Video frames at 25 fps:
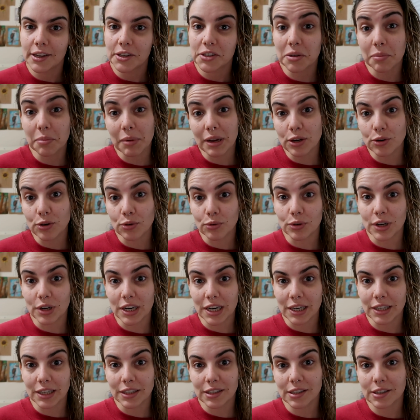to meet your
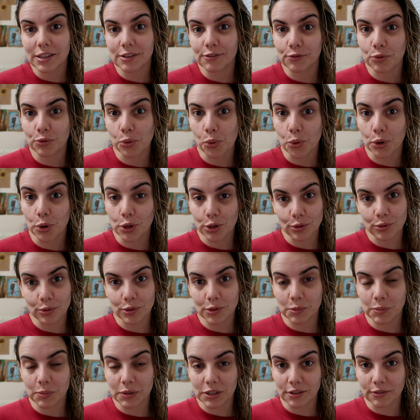needs for your
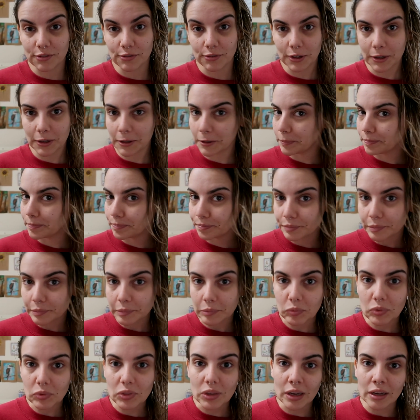specific
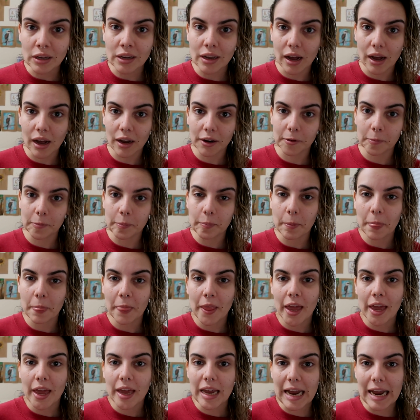garden.
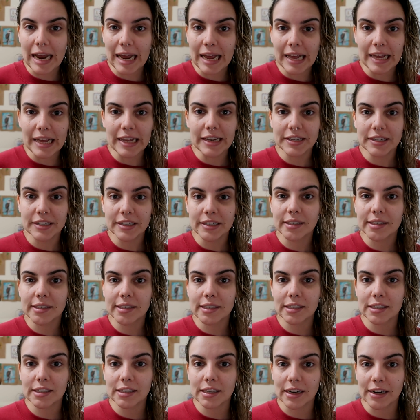And
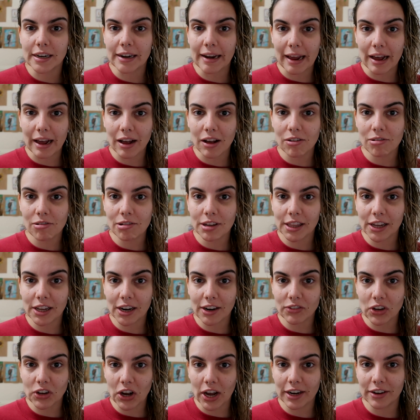now that
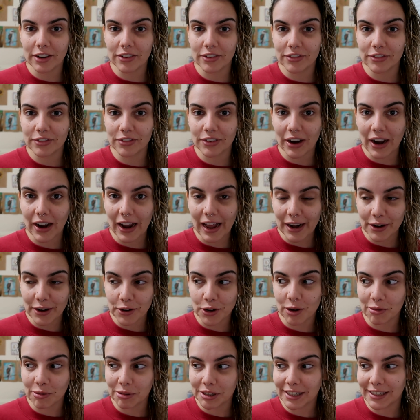I've kind of had a
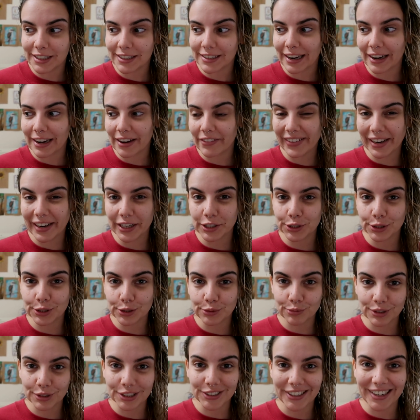go at it and I've actually
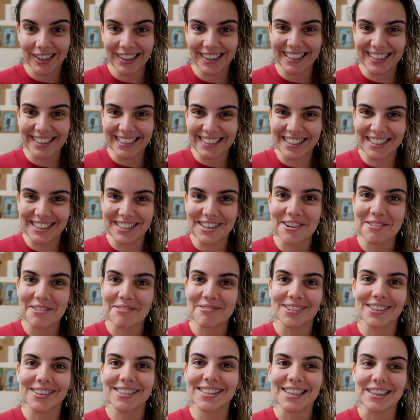realized
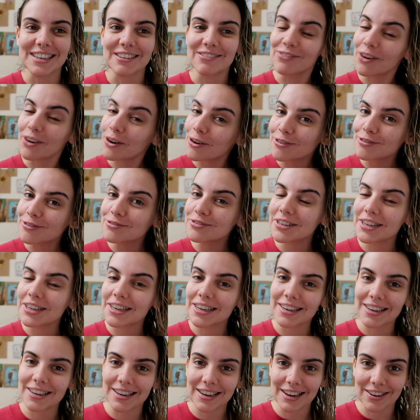what's involved
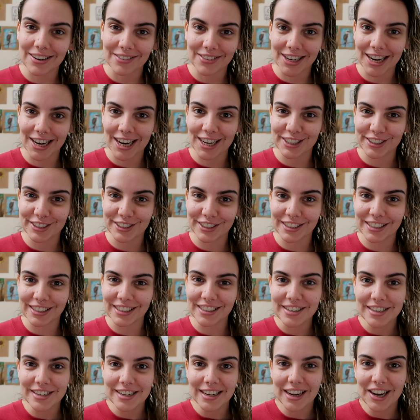in
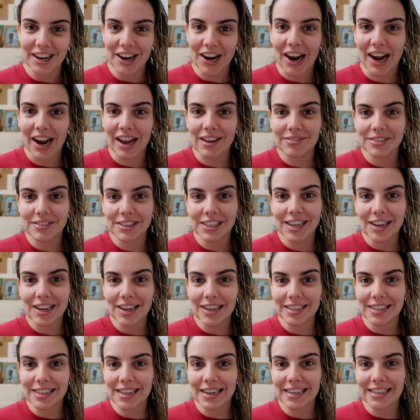irrigation, I've
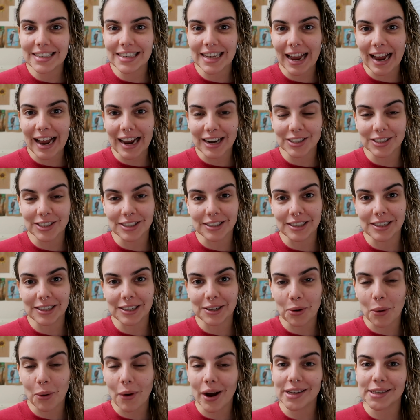realized that it's actually
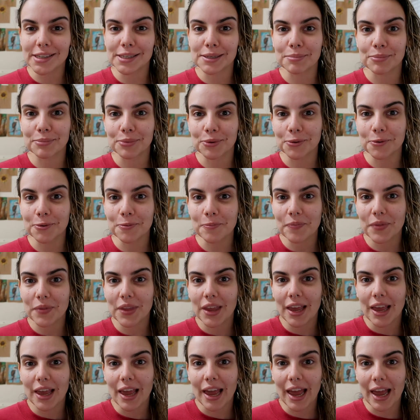quite simple.
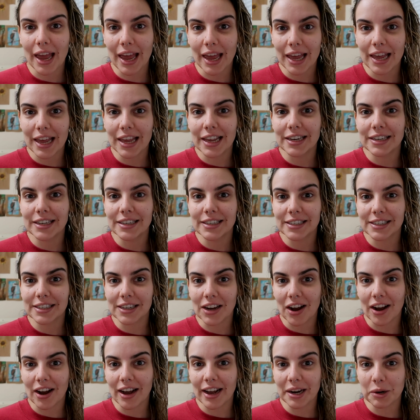And
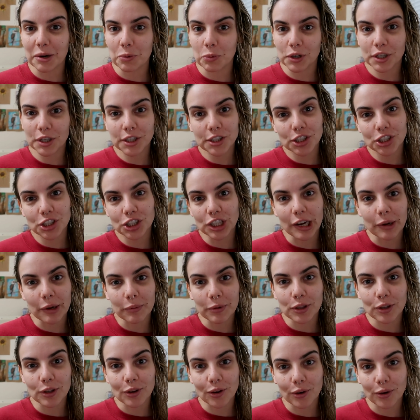I wanted to share
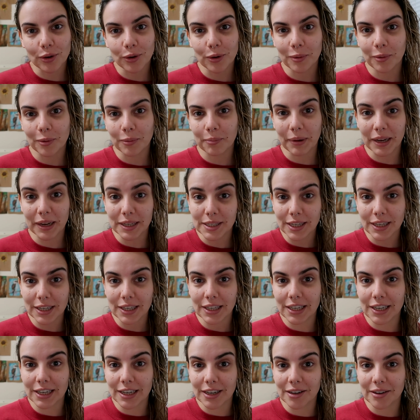with you
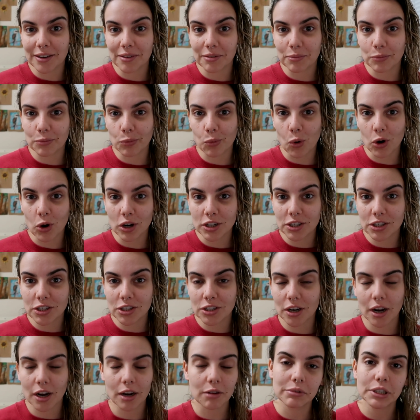basically what
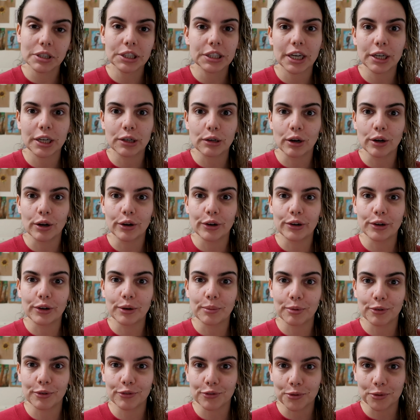I wish I'd known
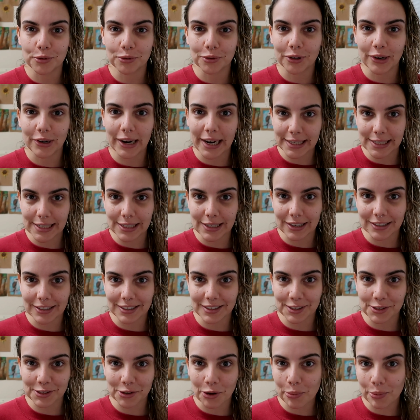before I started
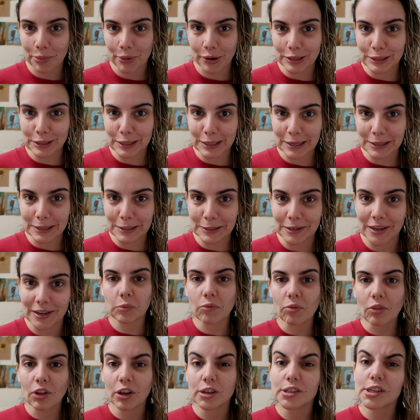this whole process.
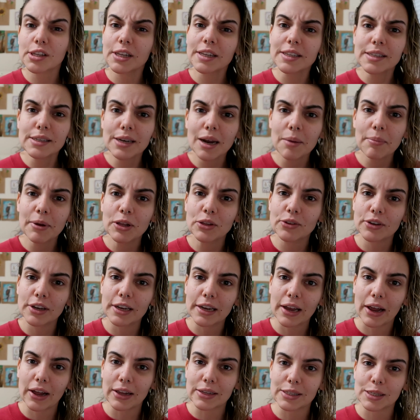So let's start by
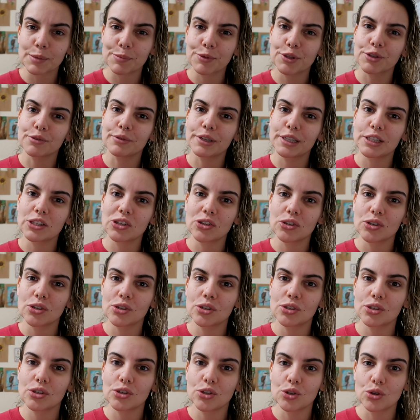looking at some of the
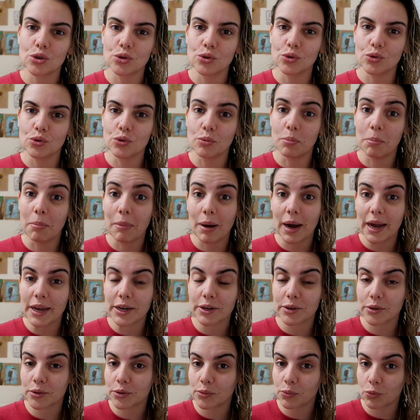reasons you
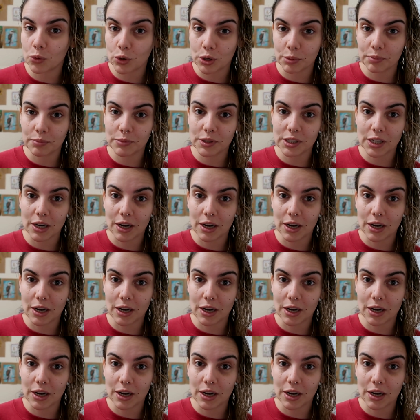might want to